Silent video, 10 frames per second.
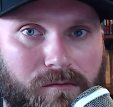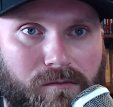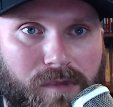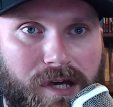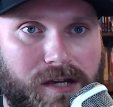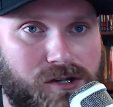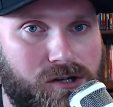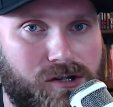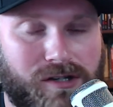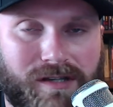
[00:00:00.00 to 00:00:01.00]
He
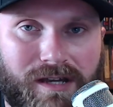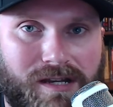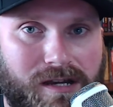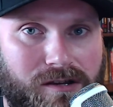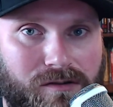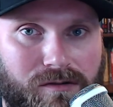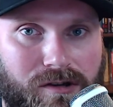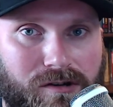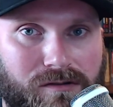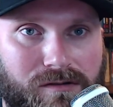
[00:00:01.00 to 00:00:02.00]
should just continue
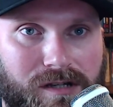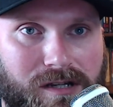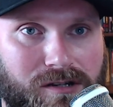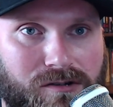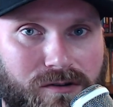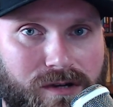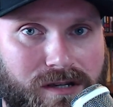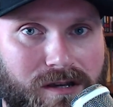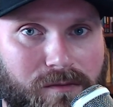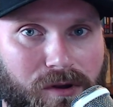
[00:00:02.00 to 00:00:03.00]
doing
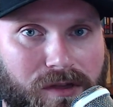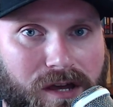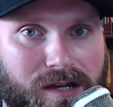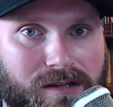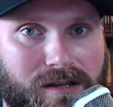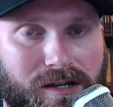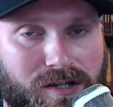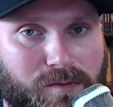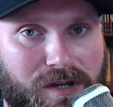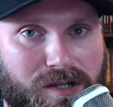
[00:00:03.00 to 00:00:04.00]
simple things and
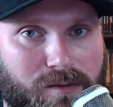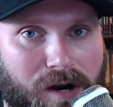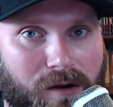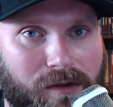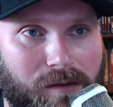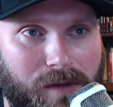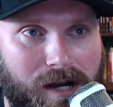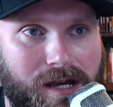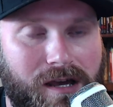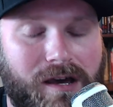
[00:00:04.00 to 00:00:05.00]
just be smart with the
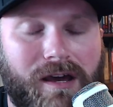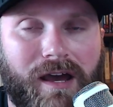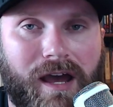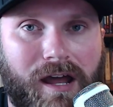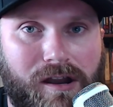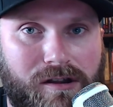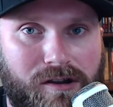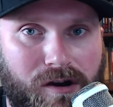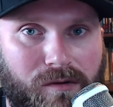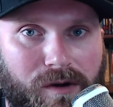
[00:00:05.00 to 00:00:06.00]
money and
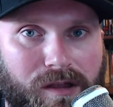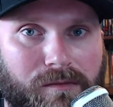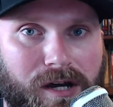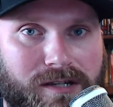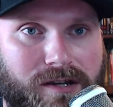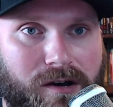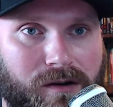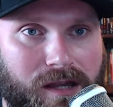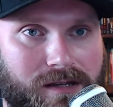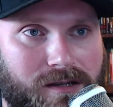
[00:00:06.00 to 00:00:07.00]
know where the money's
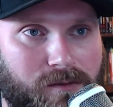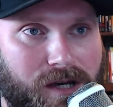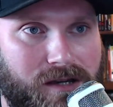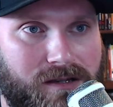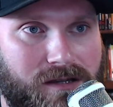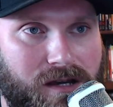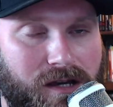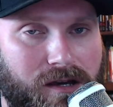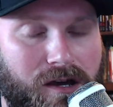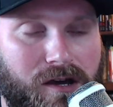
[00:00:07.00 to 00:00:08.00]
going. That's the biggest
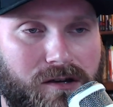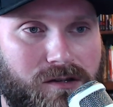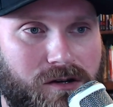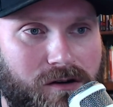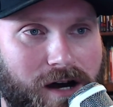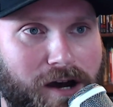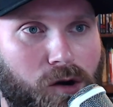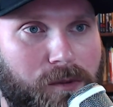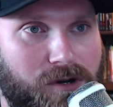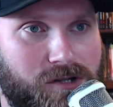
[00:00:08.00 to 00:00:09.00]
thing. So I
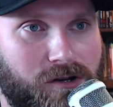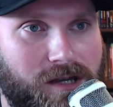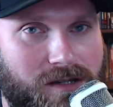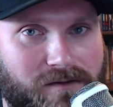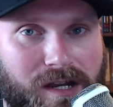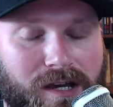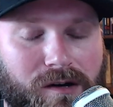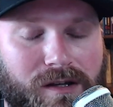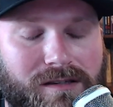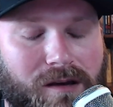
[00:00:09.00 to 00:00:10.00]
hope you enjoyed this
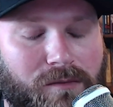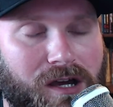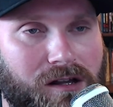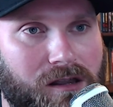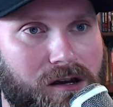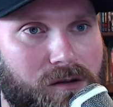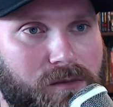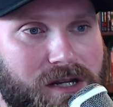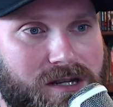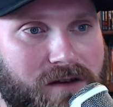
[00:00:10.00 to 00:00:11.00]
video. It's something a little
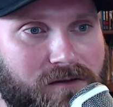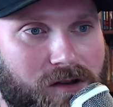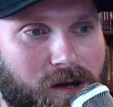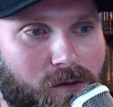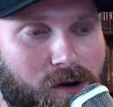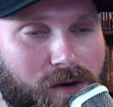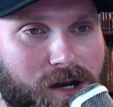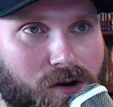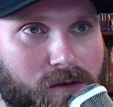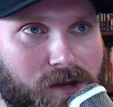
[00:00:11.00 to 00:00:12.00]
bit different than what we
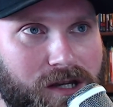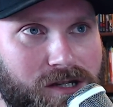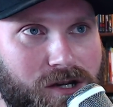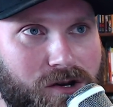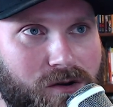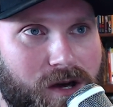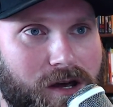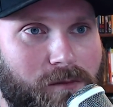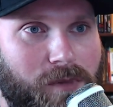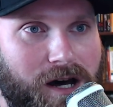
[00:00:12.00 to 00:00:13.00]
normally do,
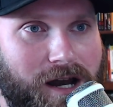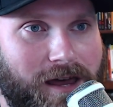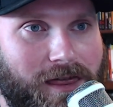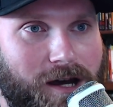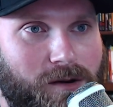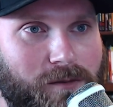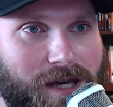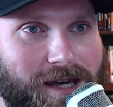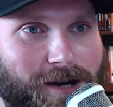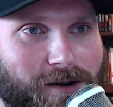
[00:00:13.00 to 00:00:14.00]
but I thought it would
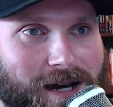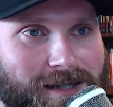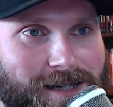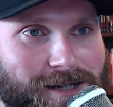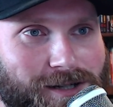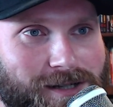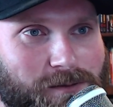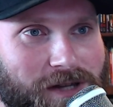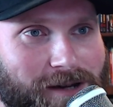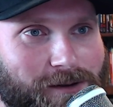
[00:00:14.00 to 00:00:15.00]
be interesting just to
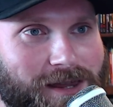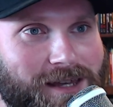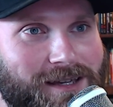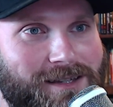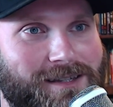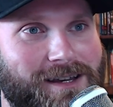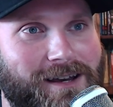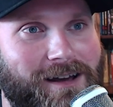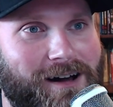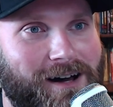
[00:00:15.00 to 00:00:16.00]
play with these
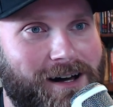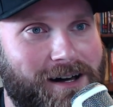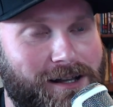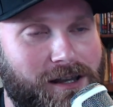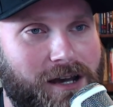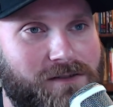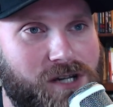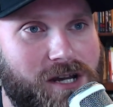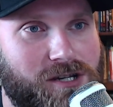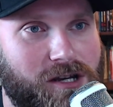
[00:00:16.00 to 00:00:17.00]

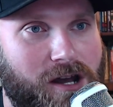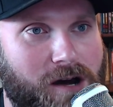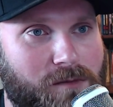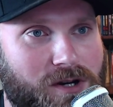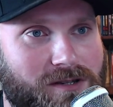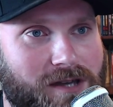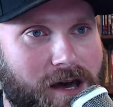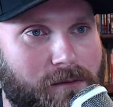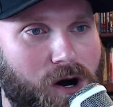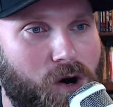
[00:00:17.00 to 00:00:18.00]
life-changing numbers
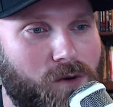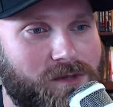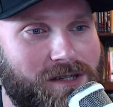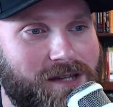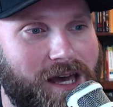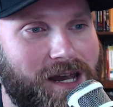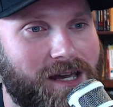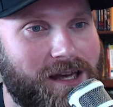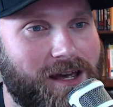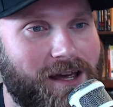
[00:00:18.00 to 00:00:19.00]
that Mahomes is
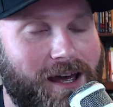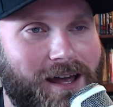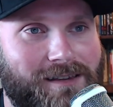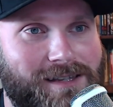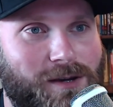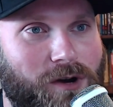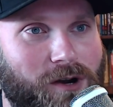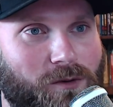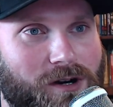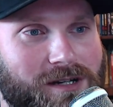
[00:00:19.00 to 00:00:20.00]
getting and see what
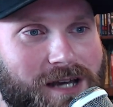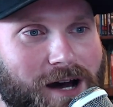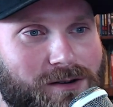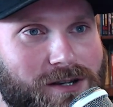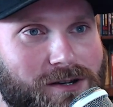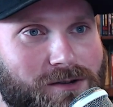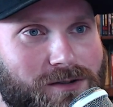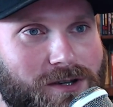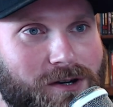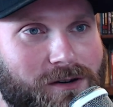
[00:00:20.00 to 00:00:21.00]
it works out to.
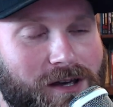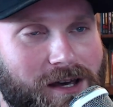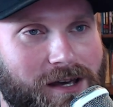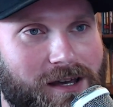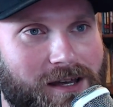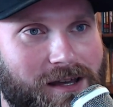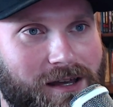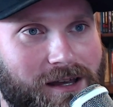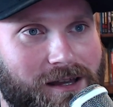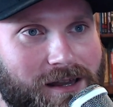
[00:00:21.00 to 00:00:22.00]
So
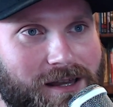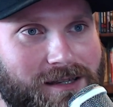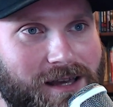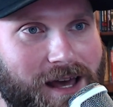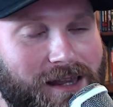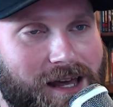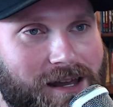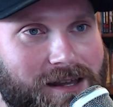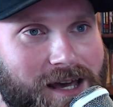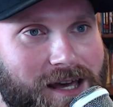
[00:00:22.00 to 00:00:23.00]
this, at the end
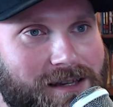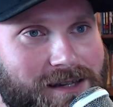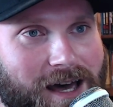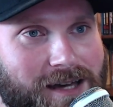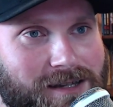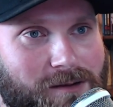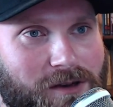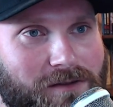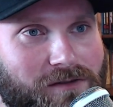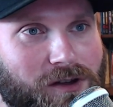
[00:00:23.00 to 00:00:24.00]
of the day, this guy is going
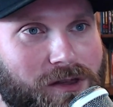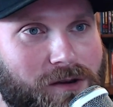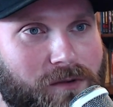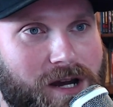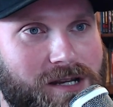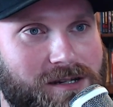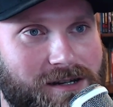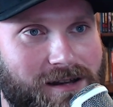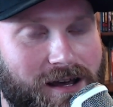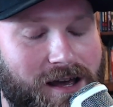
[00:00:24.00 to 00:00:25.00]
to be filthy rich,
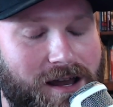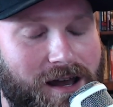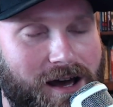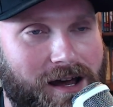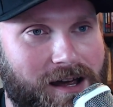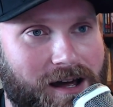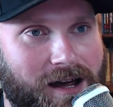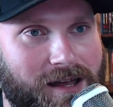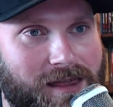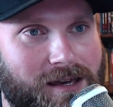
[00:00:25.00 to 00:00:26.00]
and
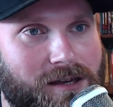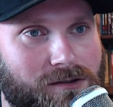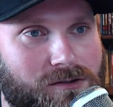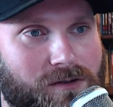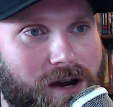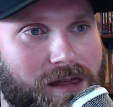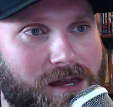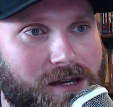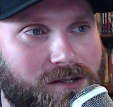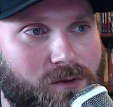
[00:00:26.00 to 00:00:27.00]
I think he'll do great
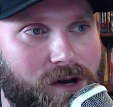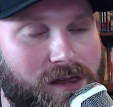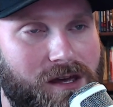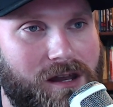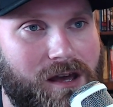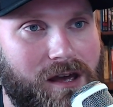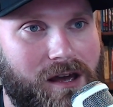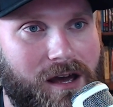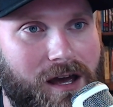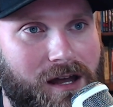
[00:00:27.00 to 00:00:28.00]
things with it.
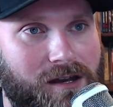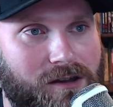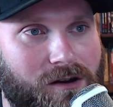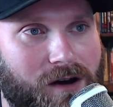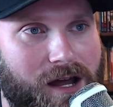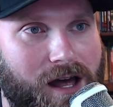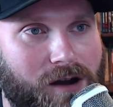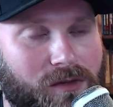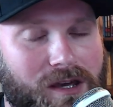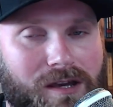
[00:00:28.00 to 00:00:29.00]
And, I
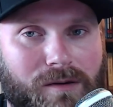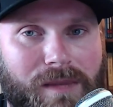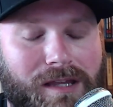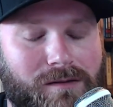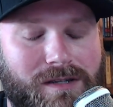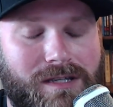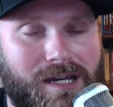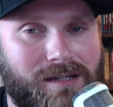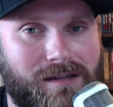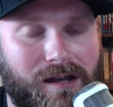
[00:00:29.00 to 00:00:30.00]
don't think he'll make the
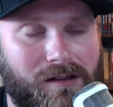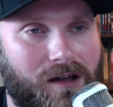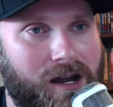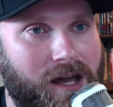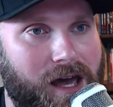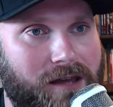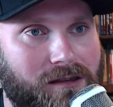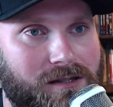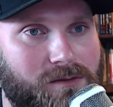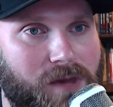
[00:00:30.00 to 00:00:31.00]
mistakes that a lot of
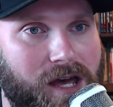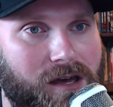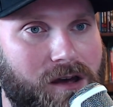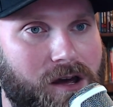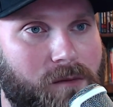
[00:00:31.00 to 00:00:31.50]
athletes make.